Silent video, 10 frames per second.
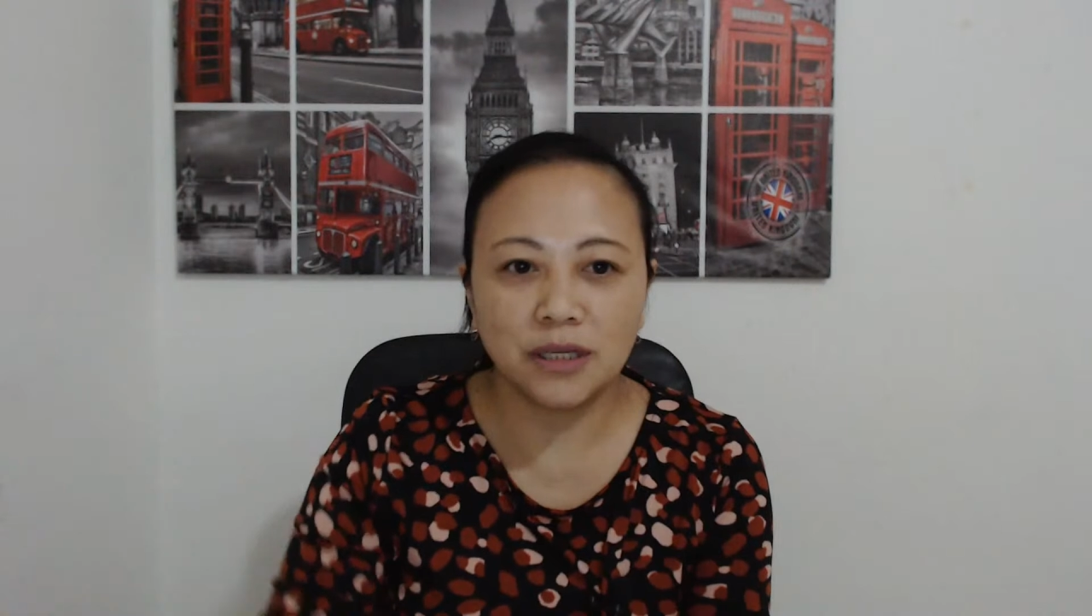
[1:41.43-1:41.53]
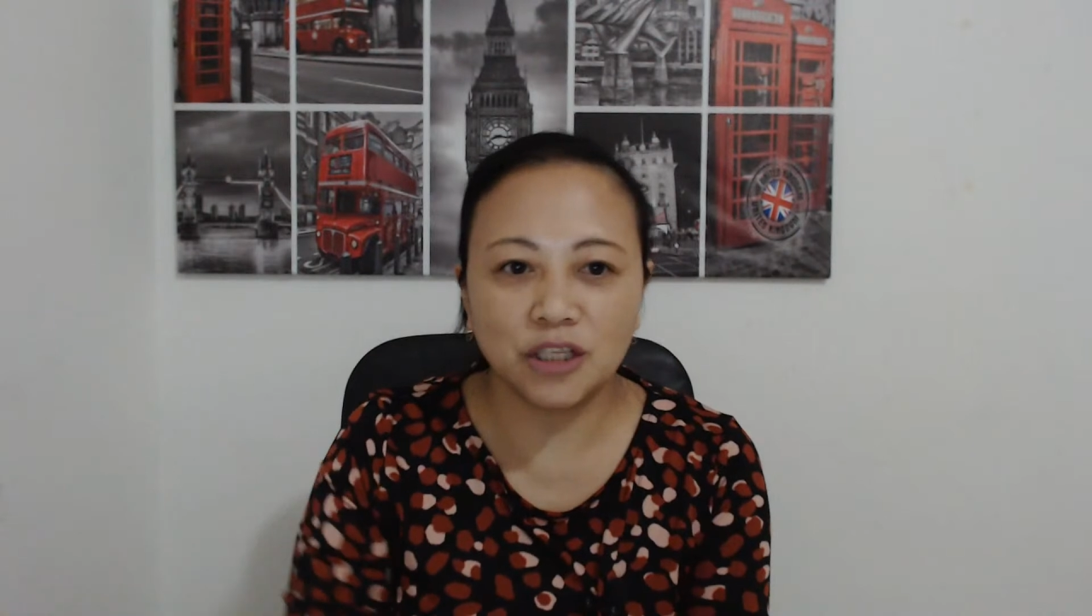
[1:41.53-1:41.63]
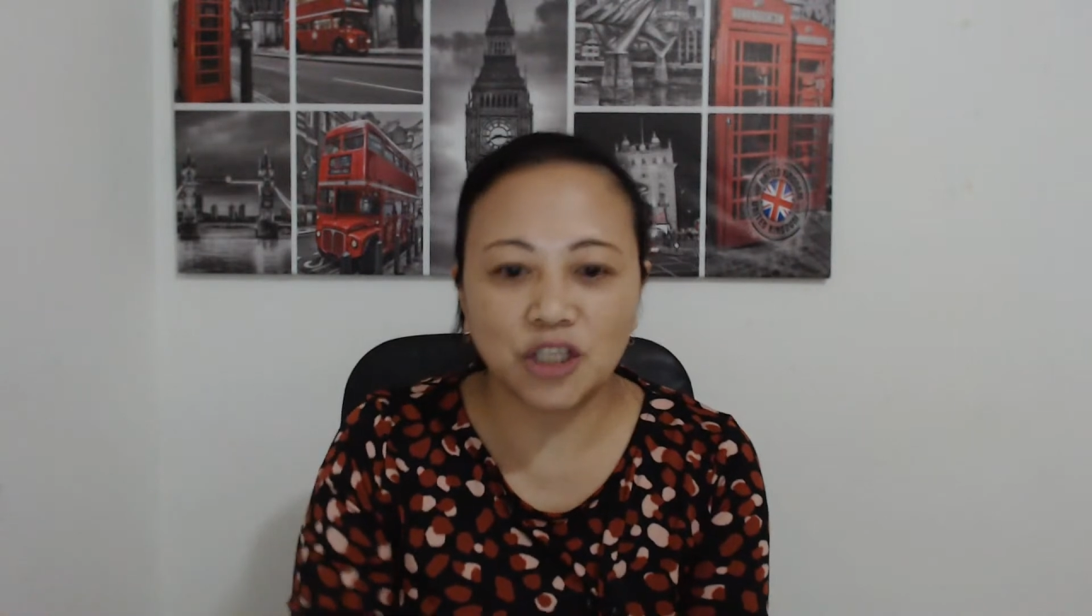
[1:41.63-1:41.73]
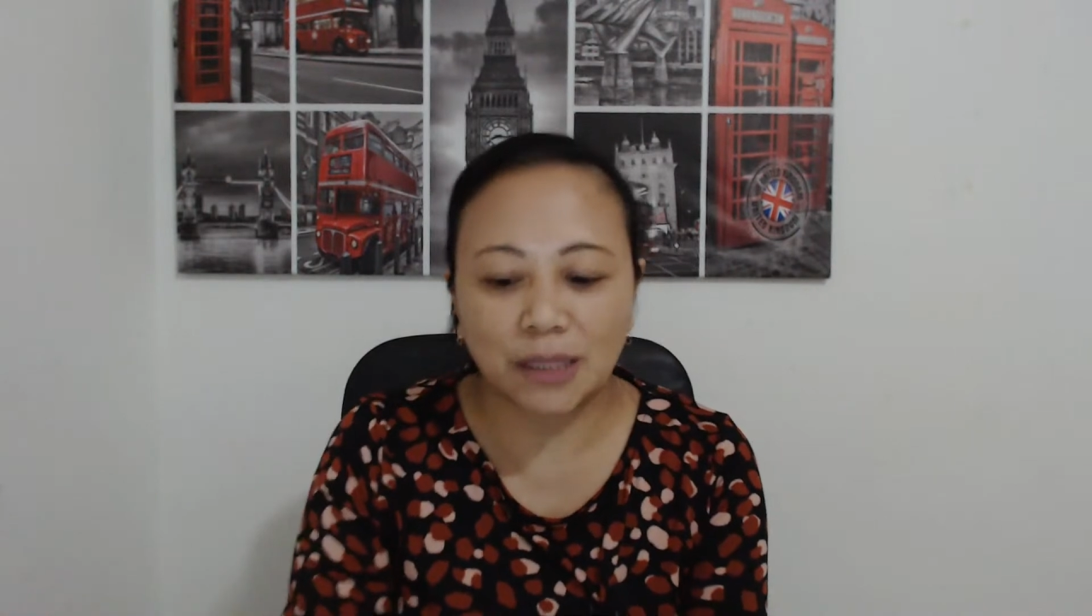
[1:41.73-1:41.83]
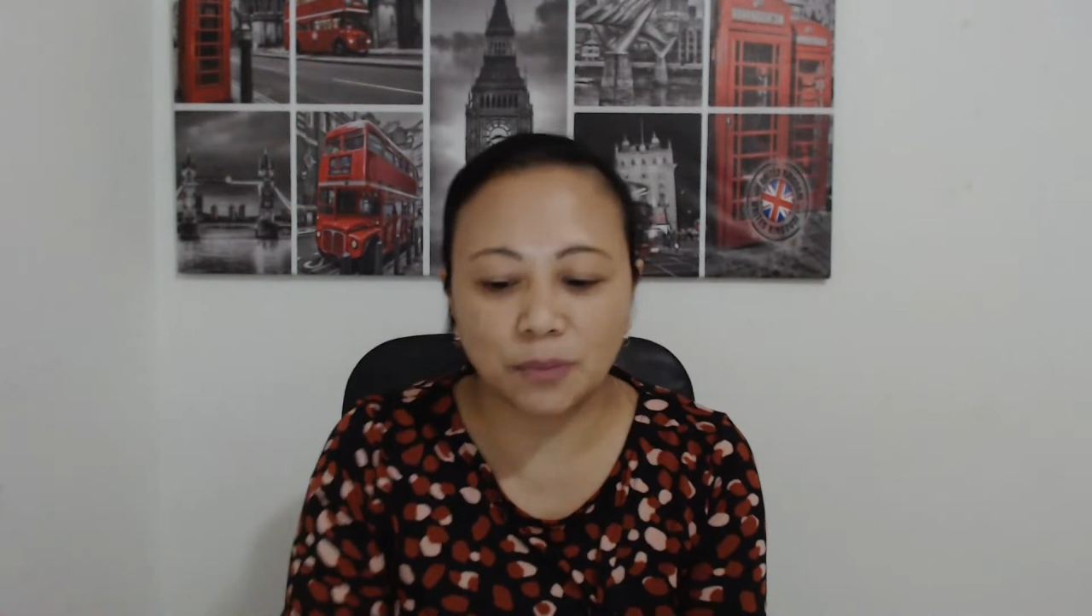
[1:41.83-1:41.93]
the
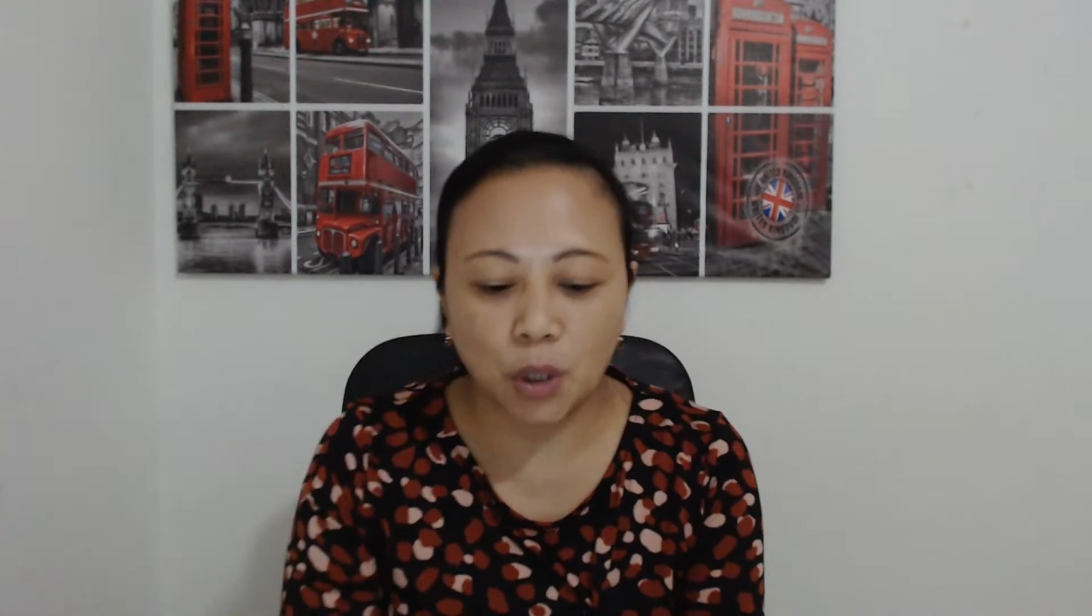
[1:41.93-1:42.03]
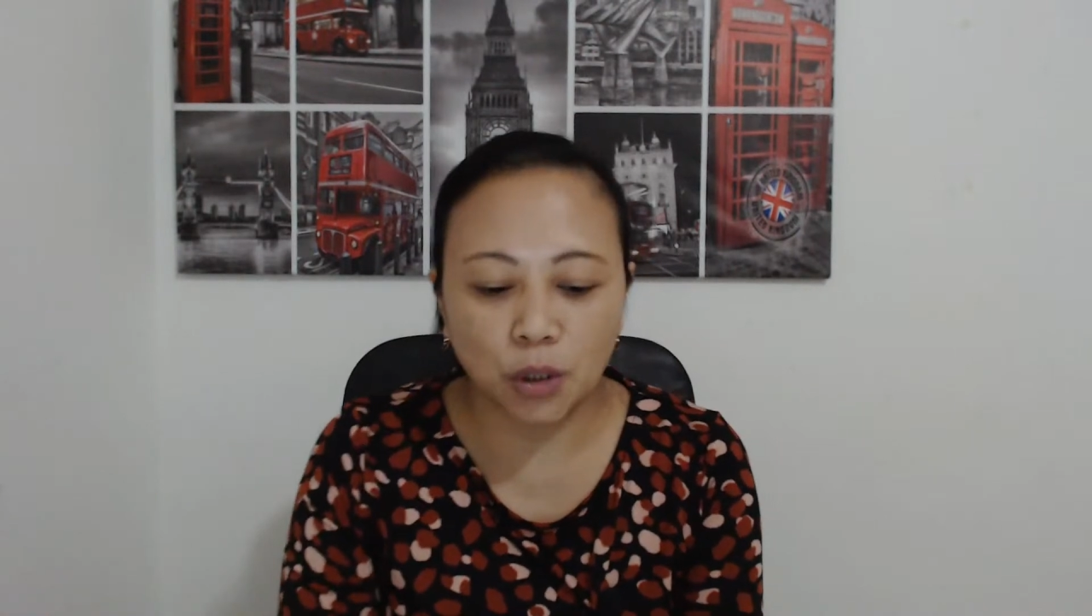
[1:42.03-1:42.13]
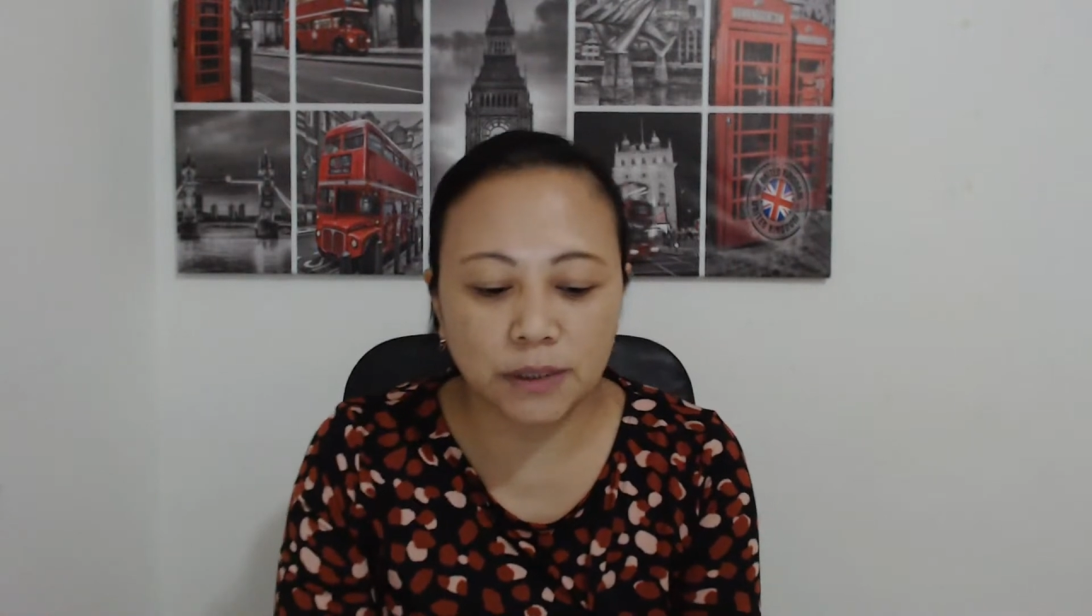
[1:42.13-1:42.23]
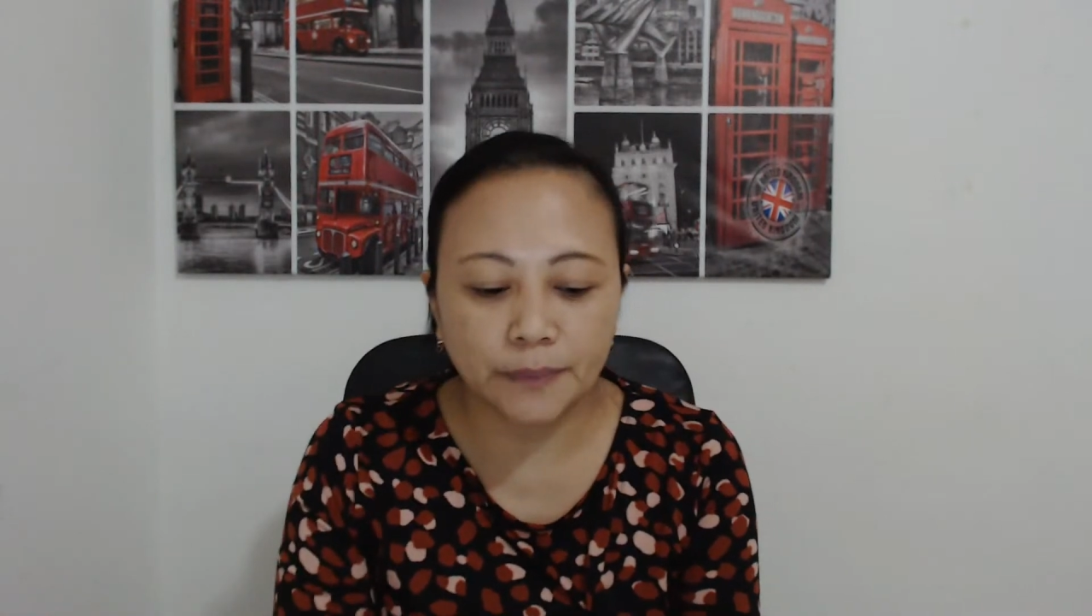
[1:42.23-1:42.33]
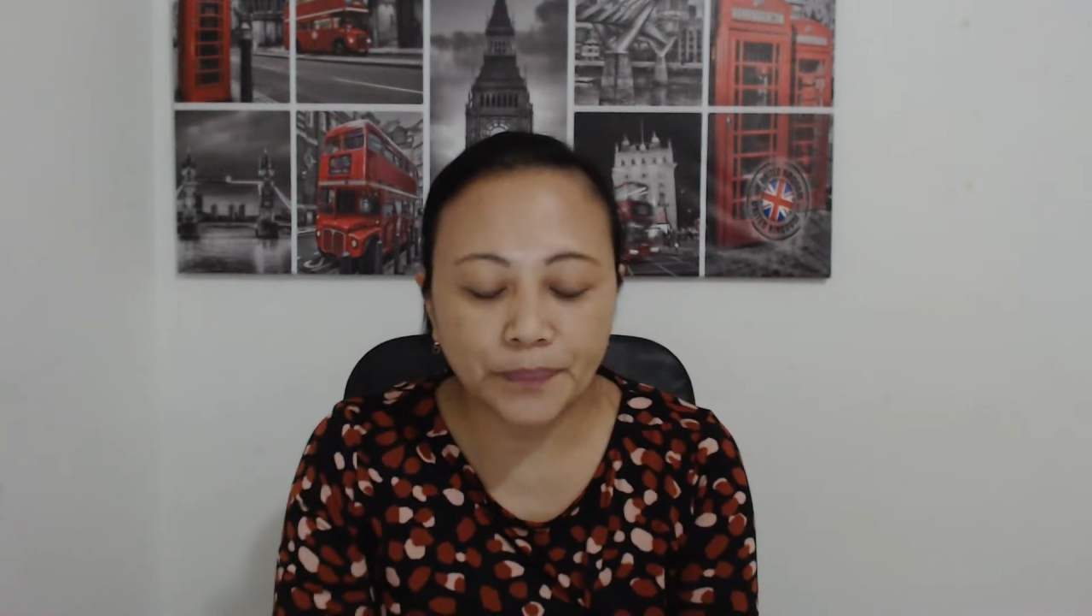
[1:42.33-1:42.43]
chat
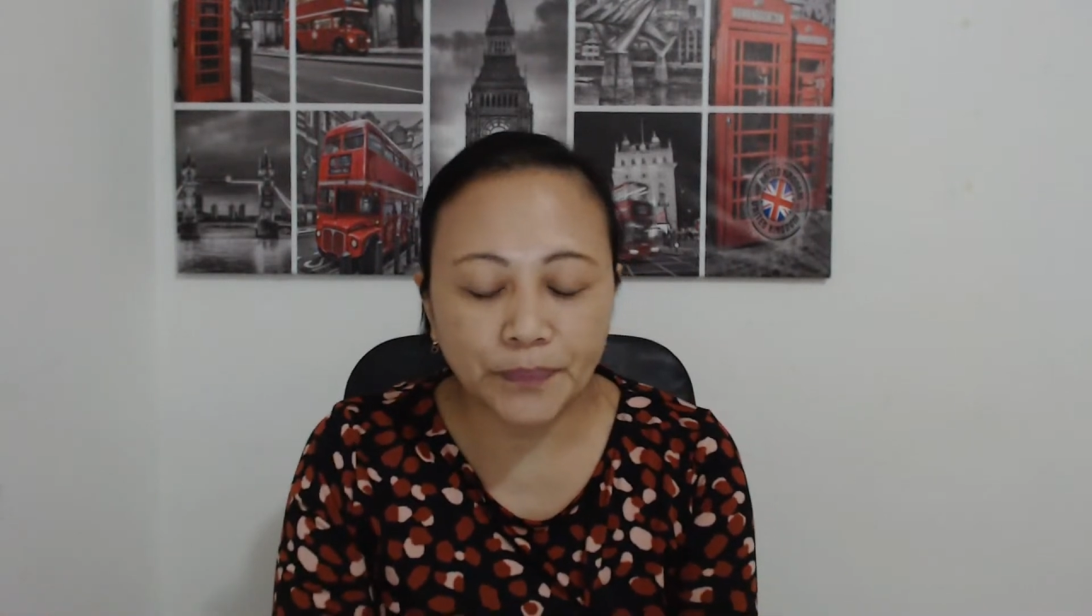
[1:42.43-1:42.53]
box.